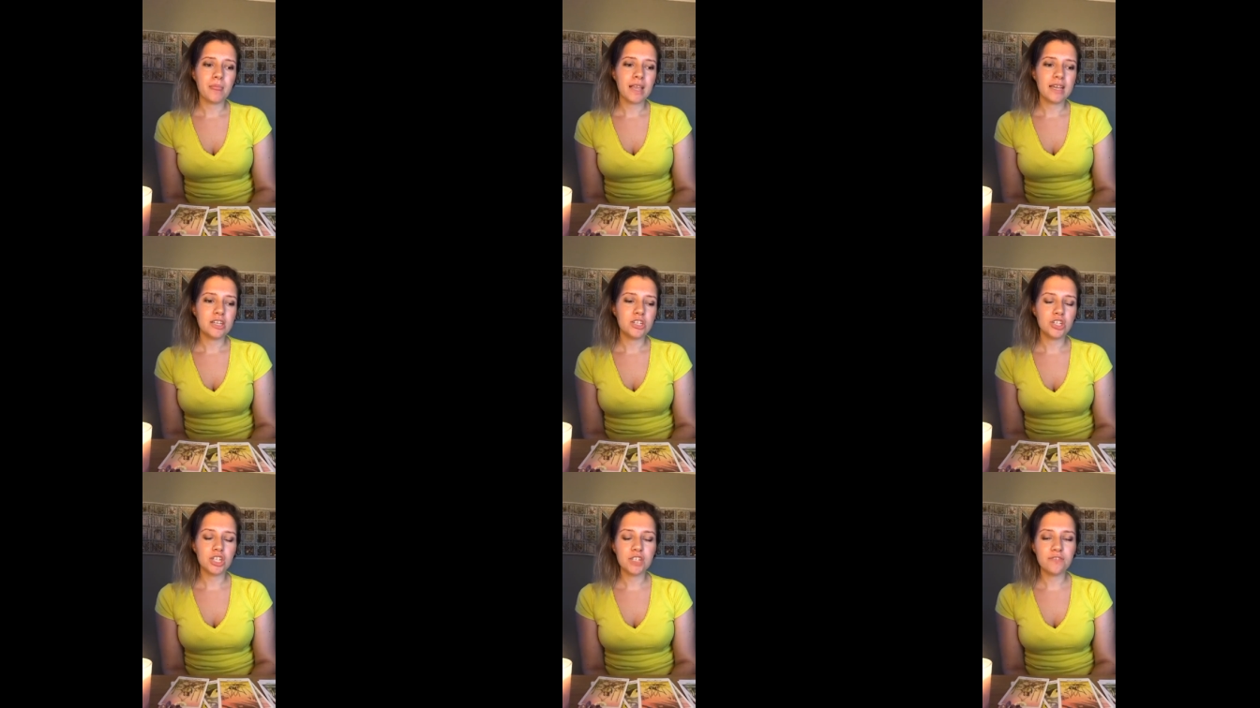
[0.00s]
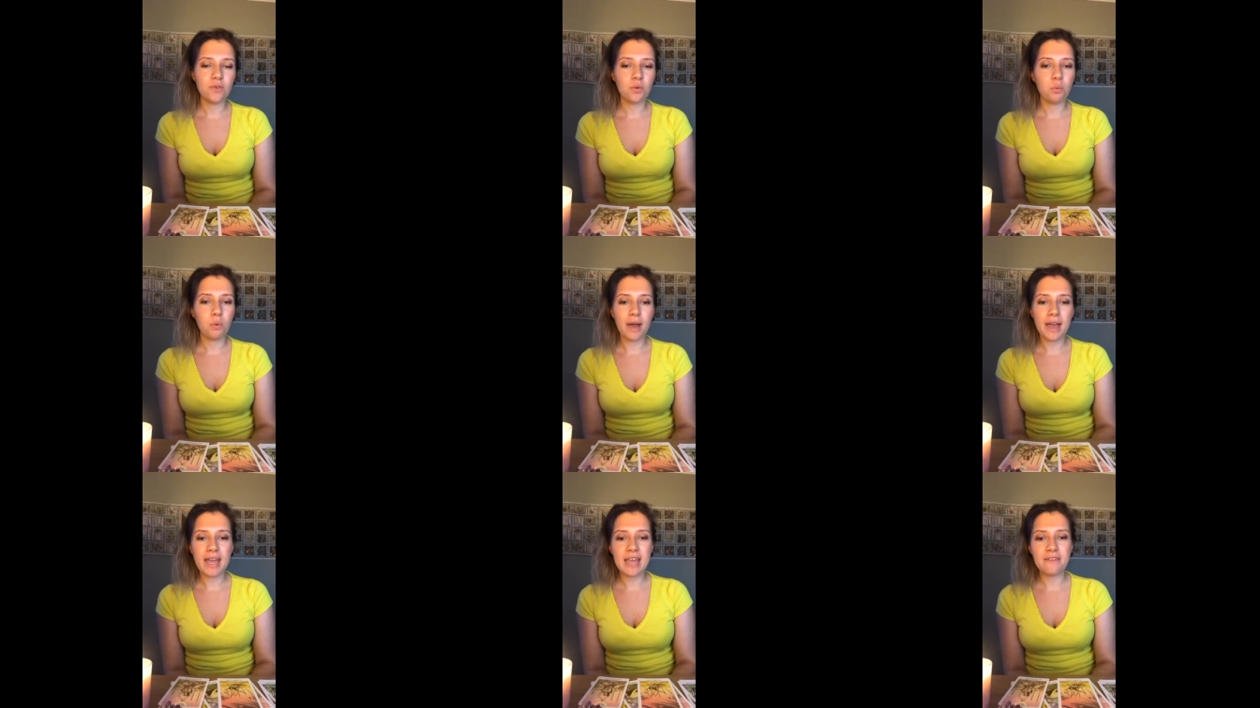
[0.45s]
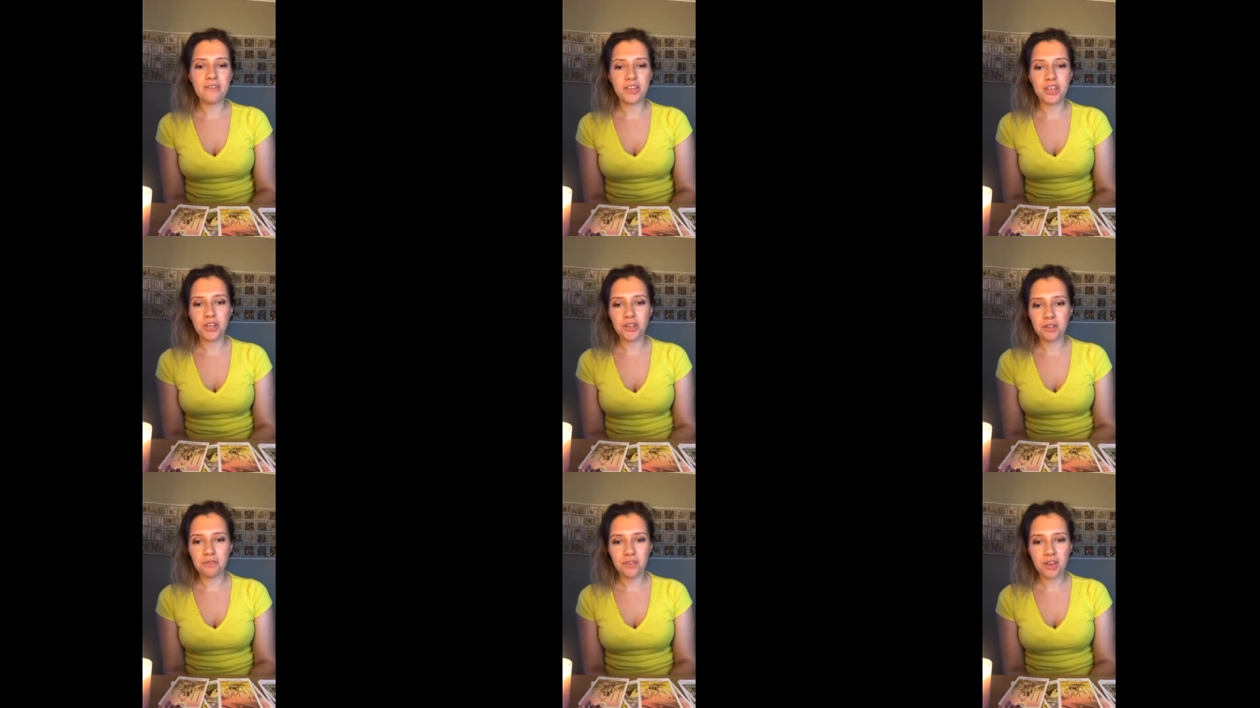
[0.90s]
it's just the way the
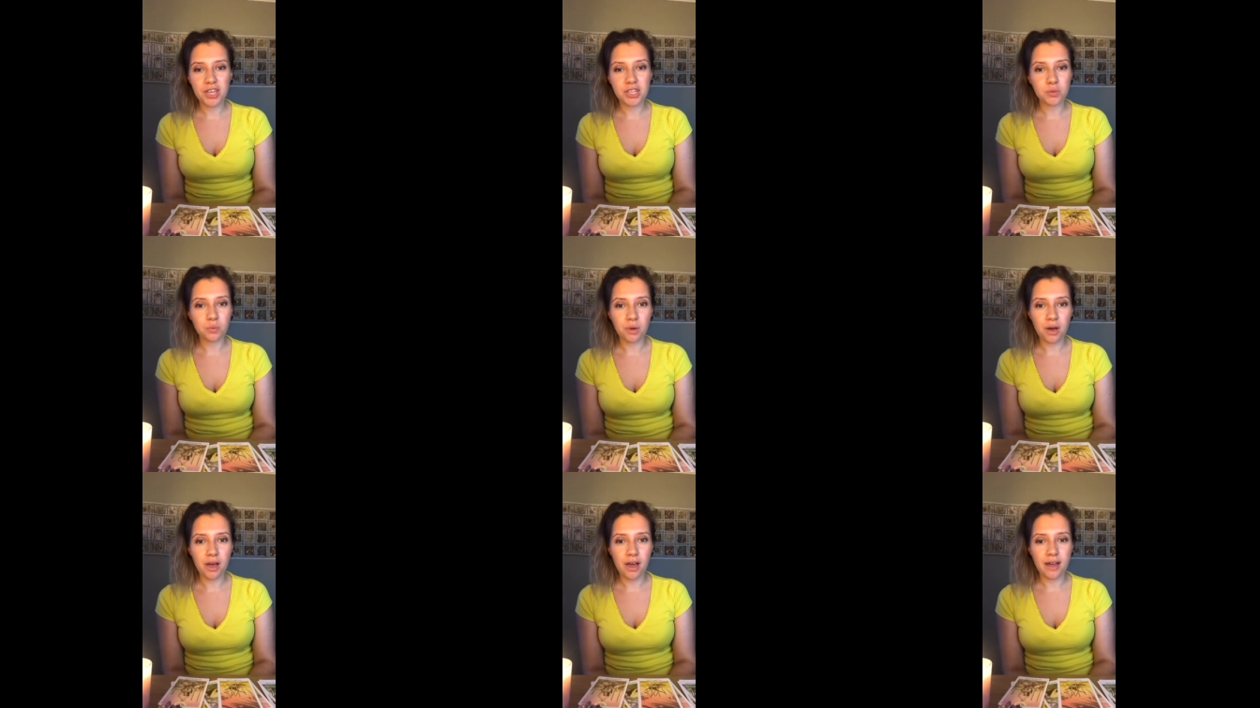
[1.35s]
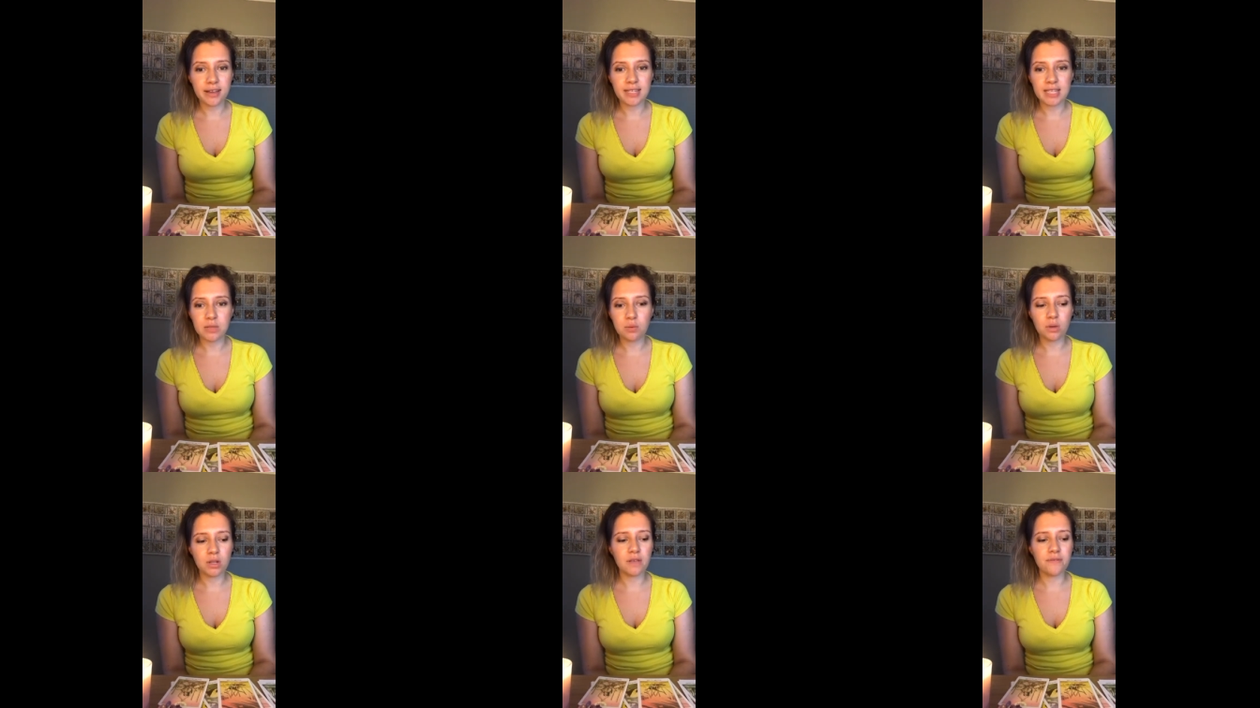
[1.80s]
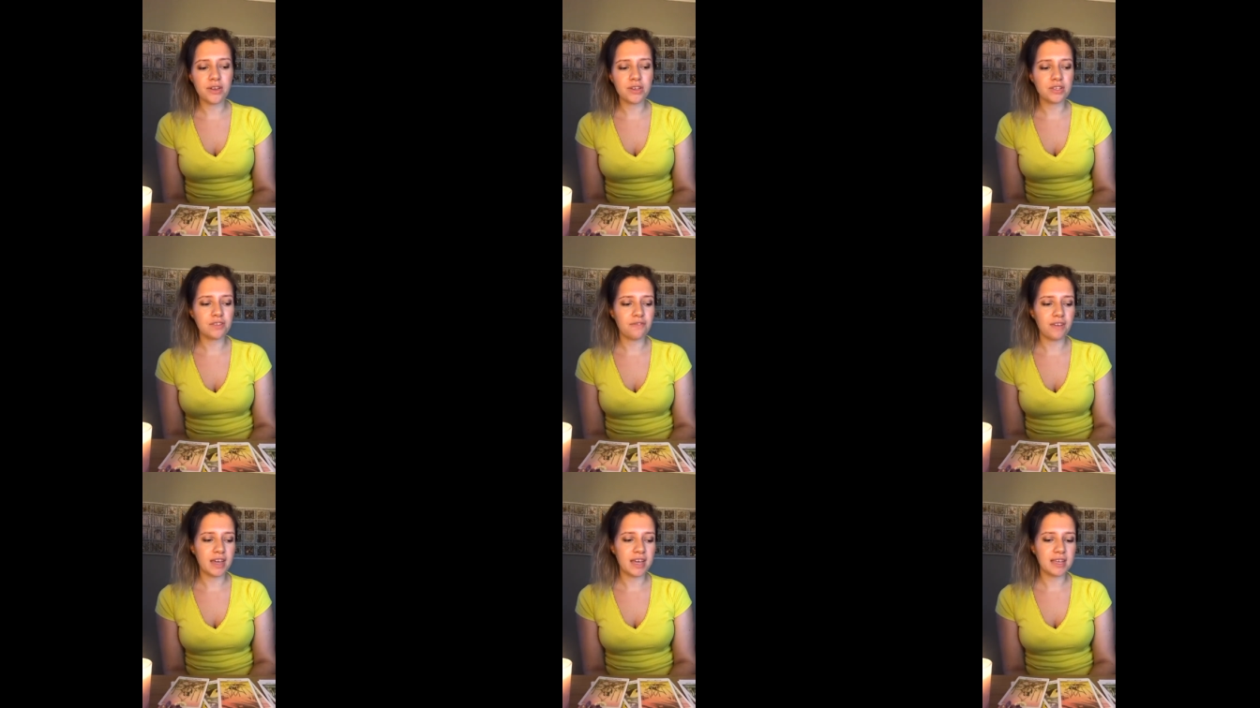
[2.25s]
universe works. It's one of
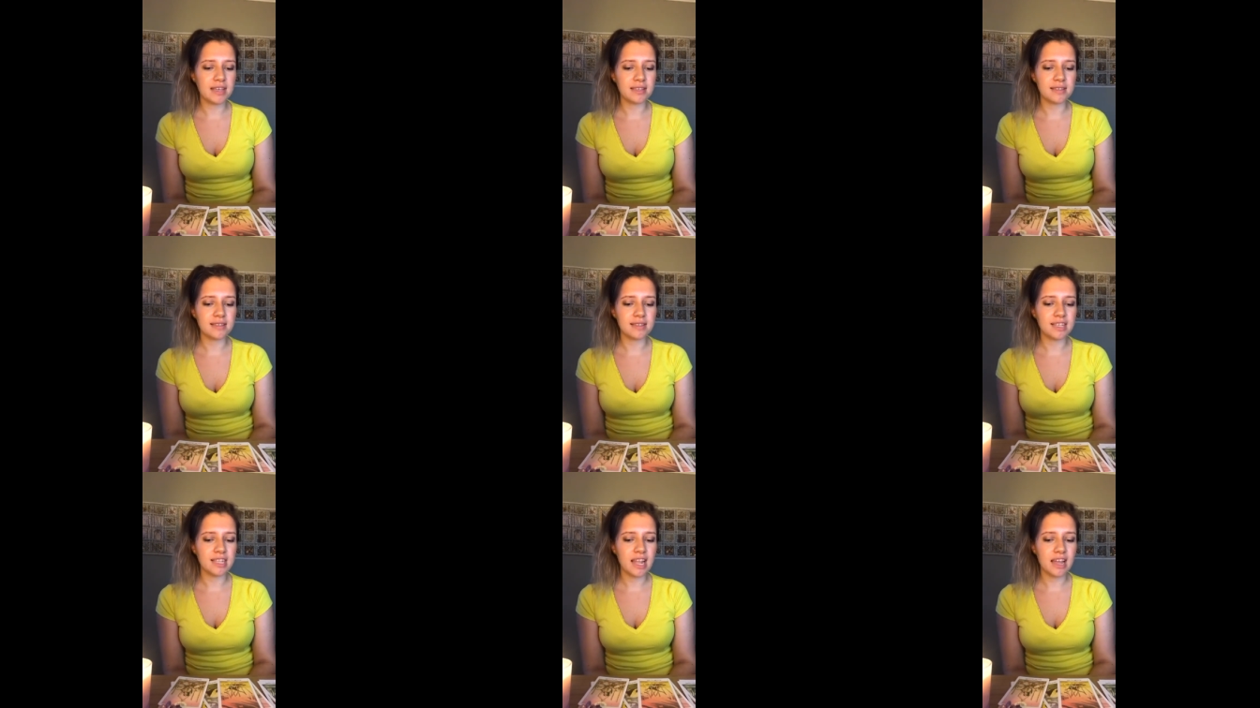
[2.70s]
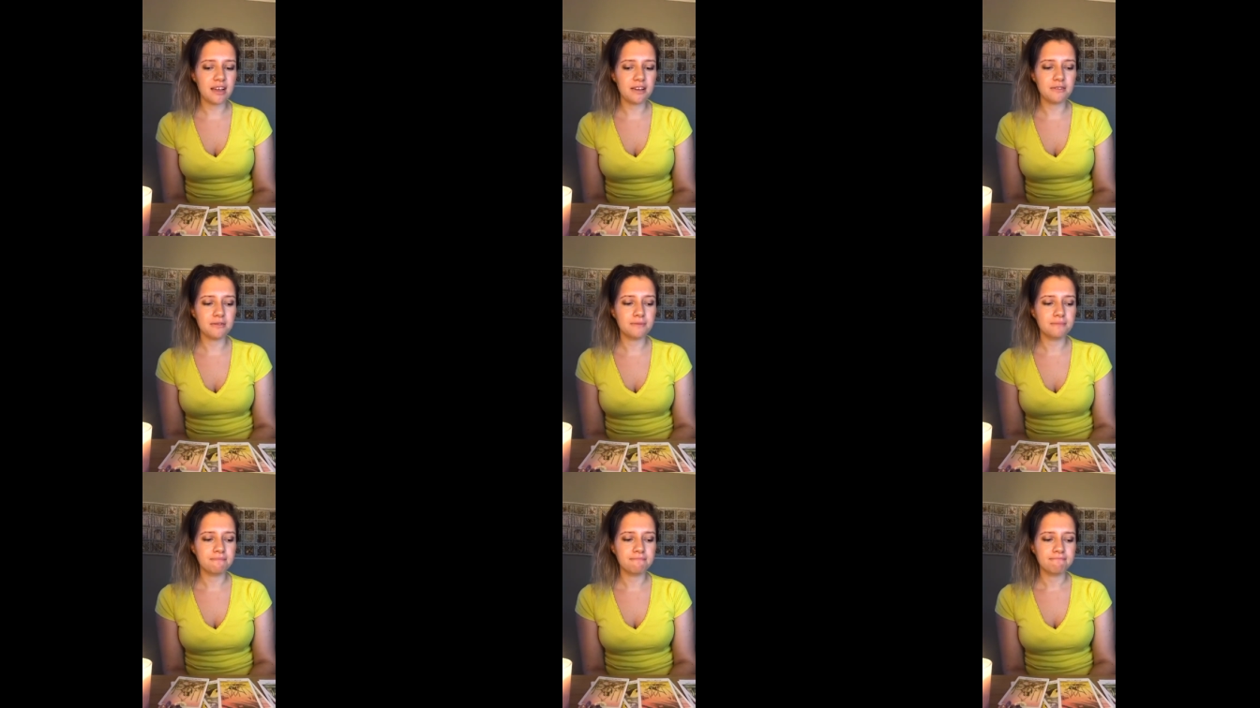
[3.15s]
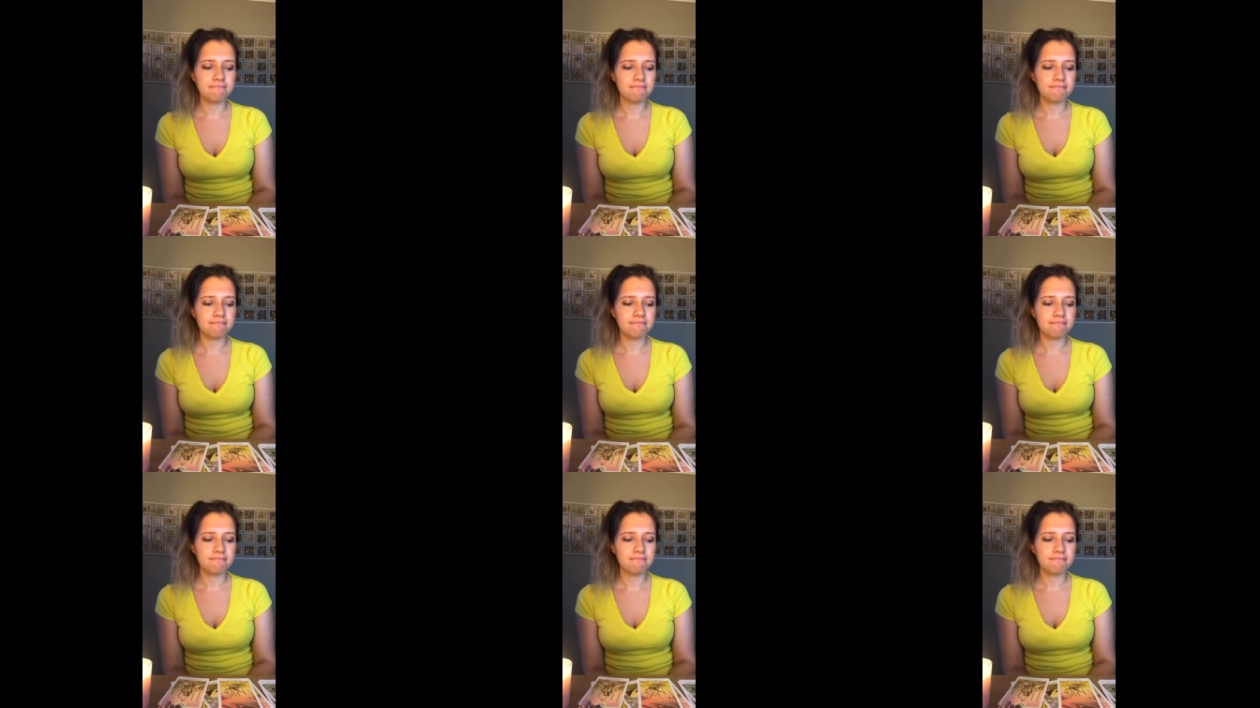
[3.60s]
those things, you know.